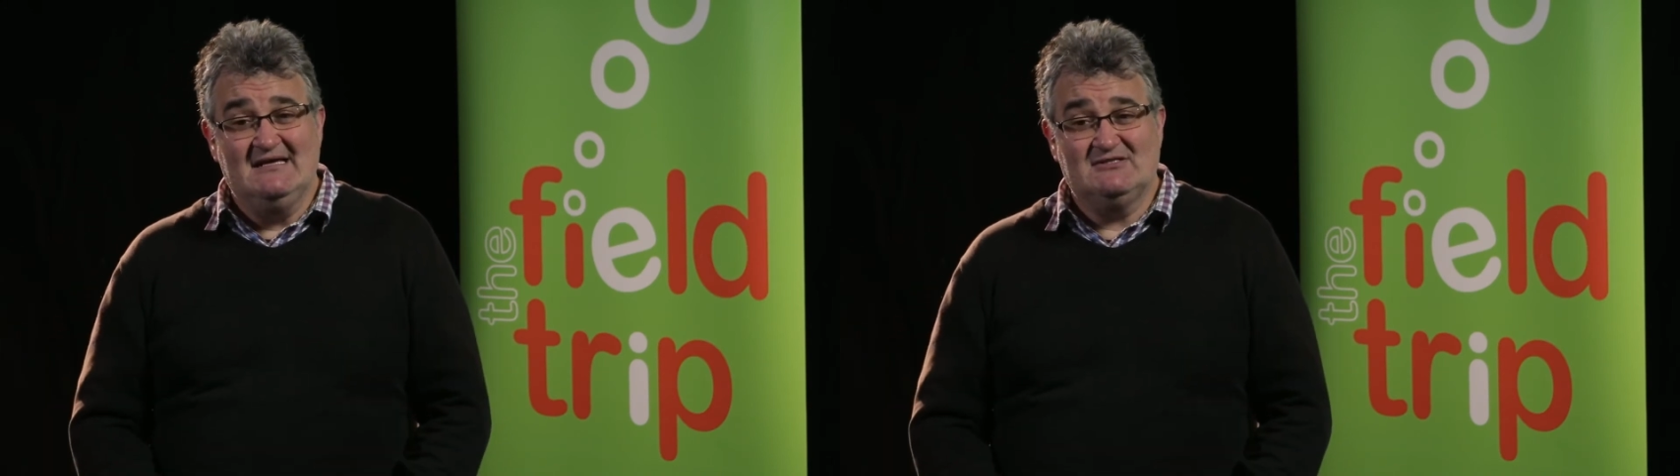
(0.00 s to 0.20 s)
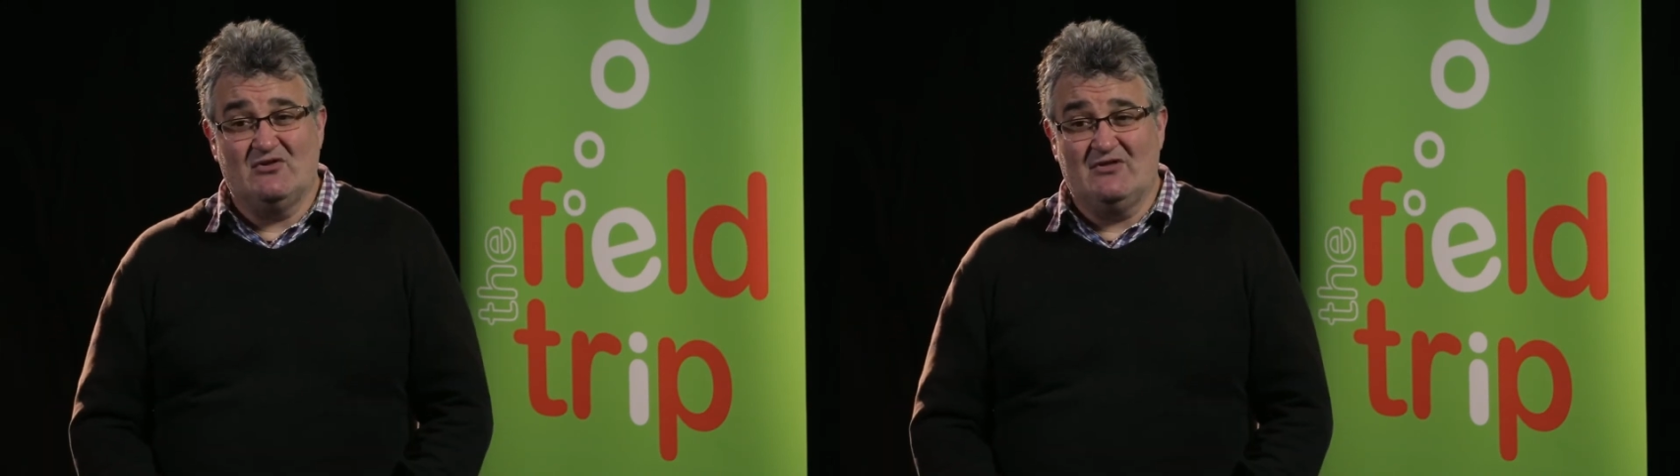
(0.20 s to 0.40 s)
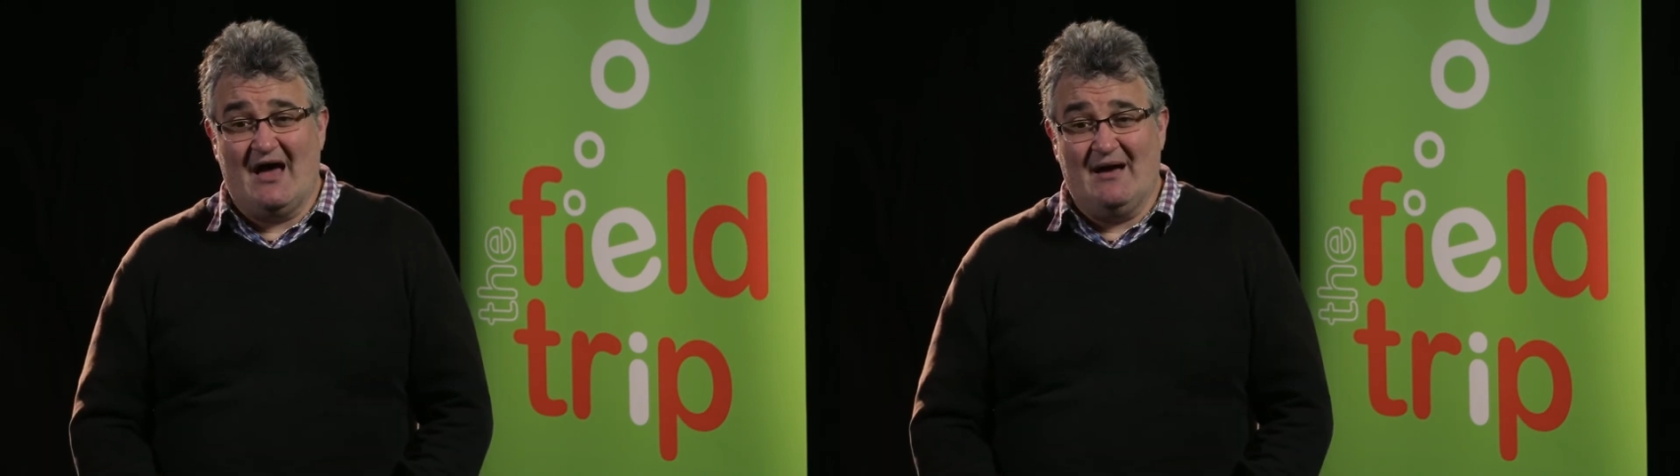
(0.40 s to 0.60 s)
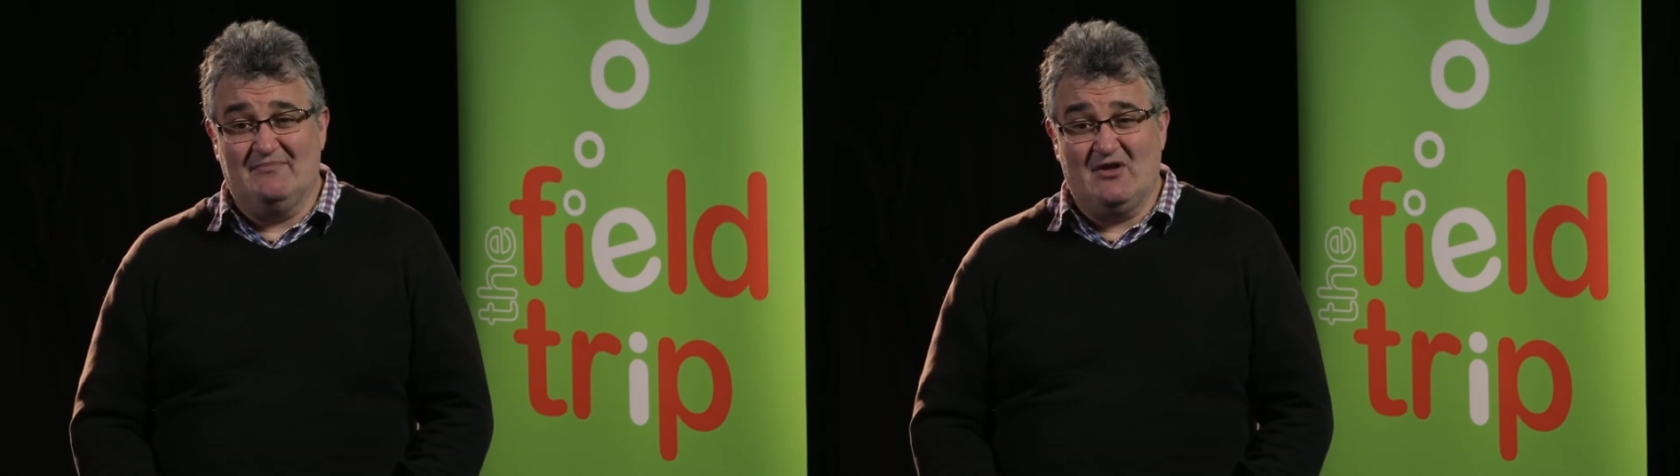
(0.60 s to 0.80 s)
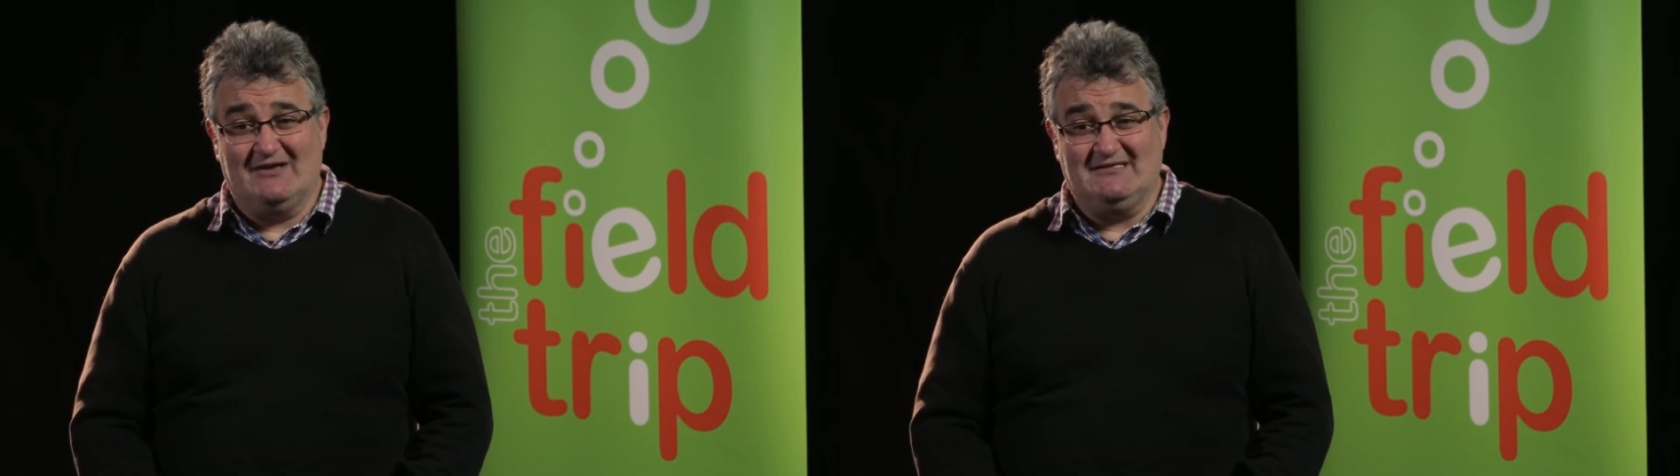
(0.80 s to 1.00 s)
So
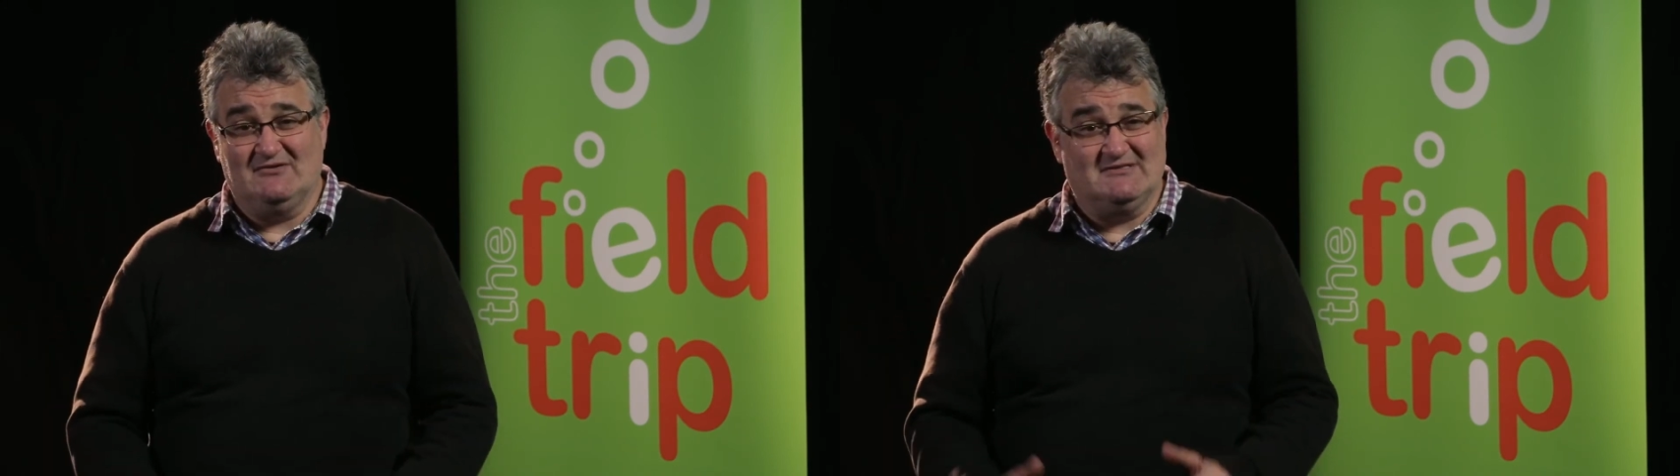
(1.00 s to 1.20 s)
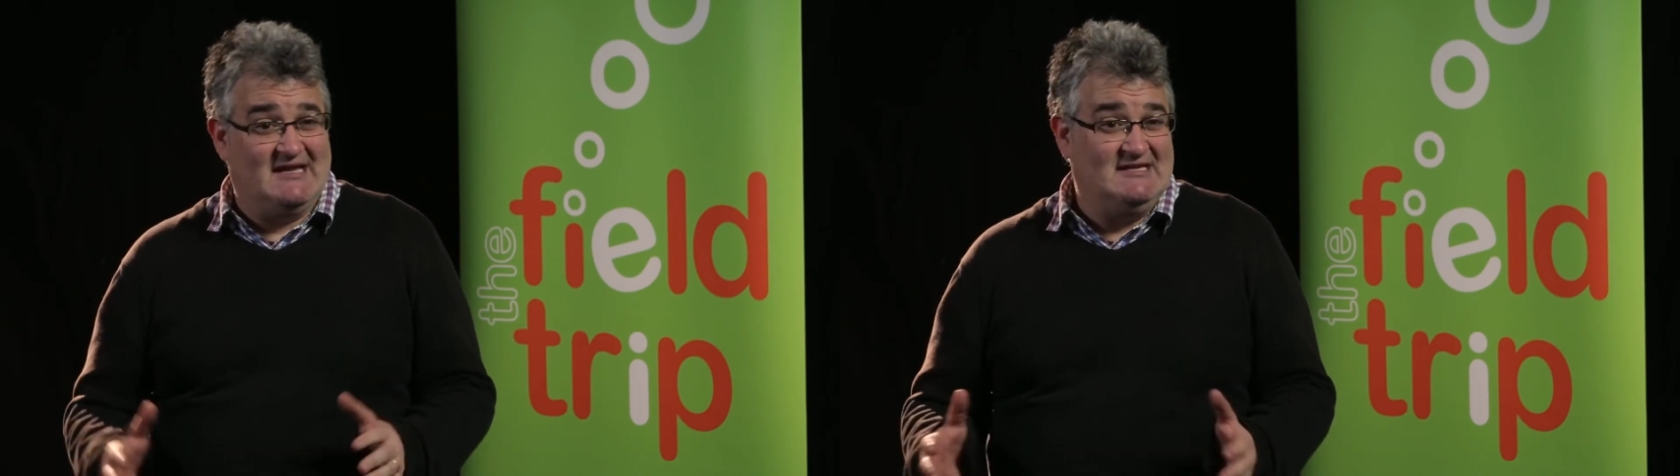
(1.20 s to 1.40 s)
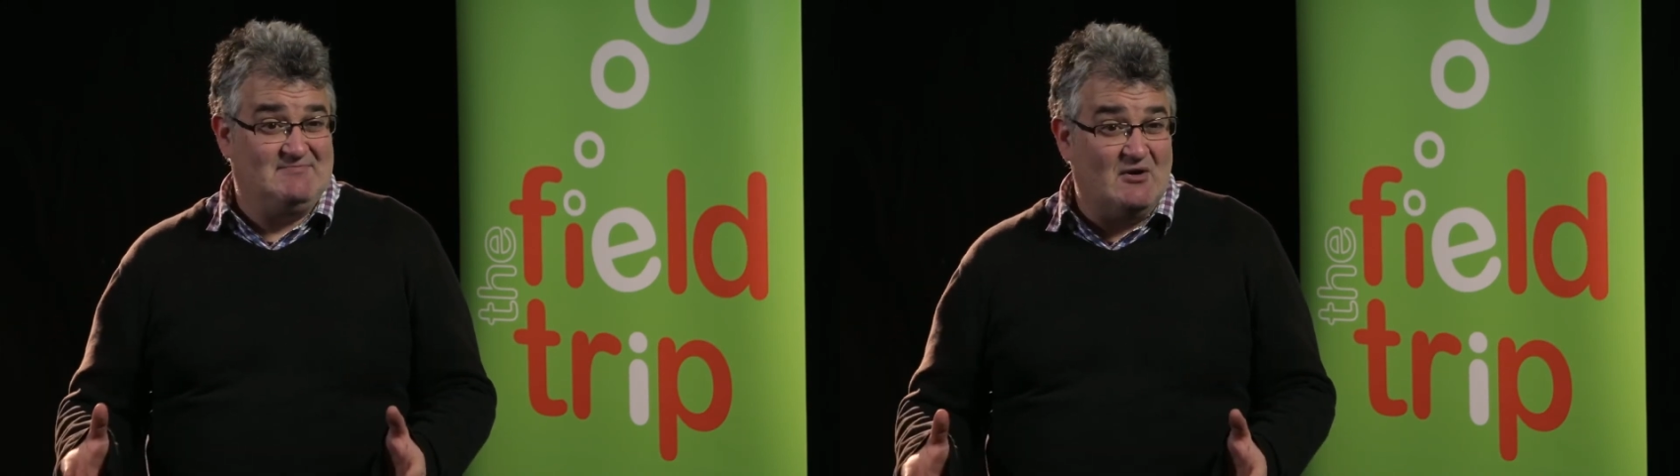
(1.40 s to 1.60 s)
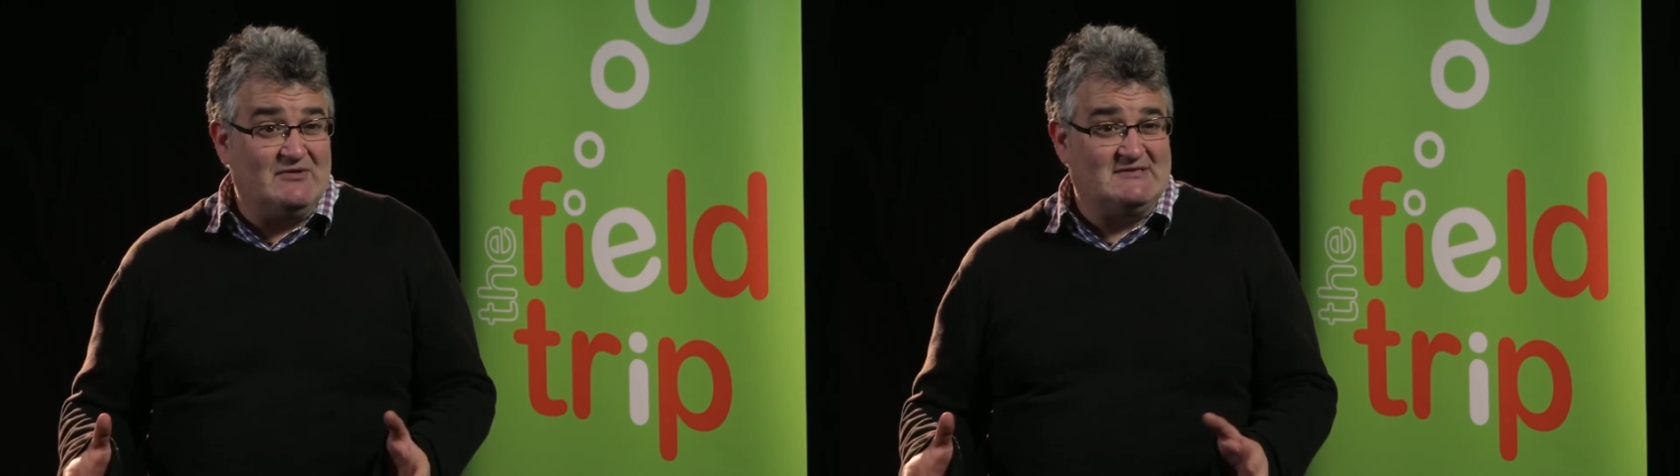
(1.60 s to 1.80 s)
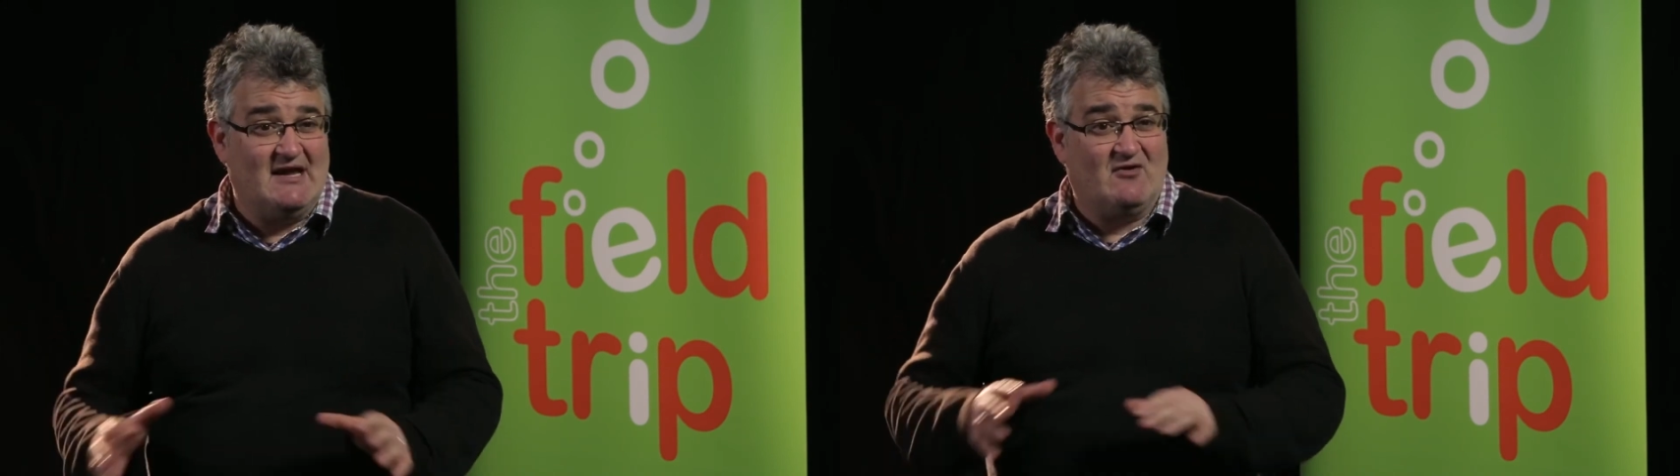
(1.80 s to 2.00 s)
the idea is the kids
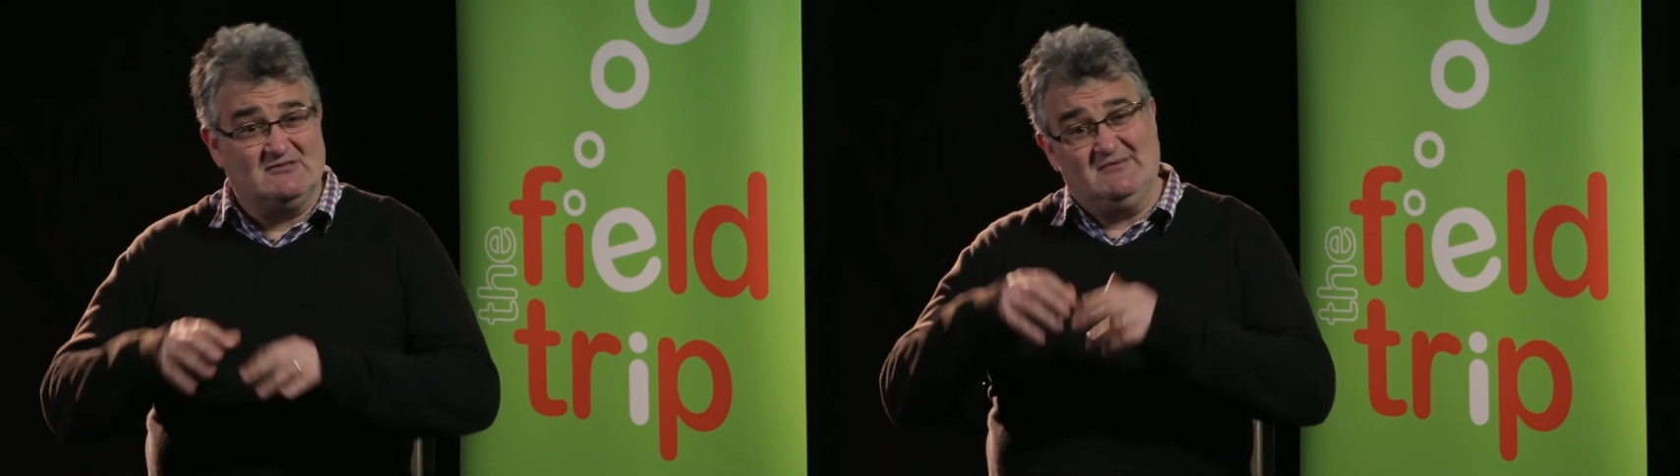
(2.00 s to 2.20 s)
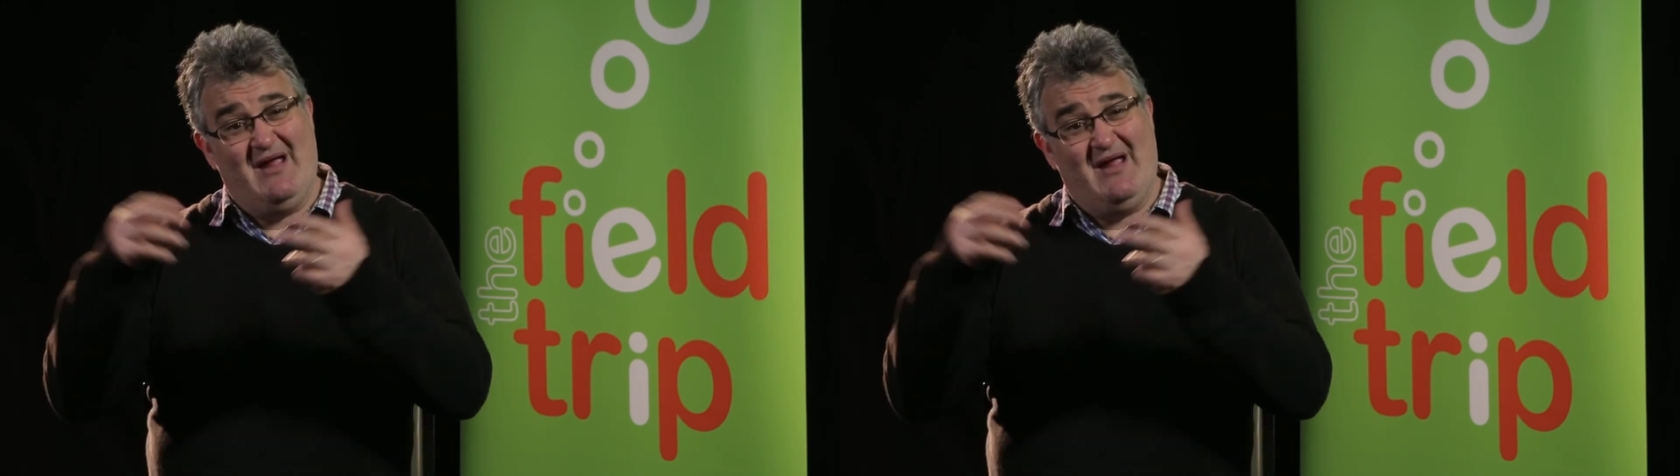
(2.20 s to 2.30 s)
build the scarecrows,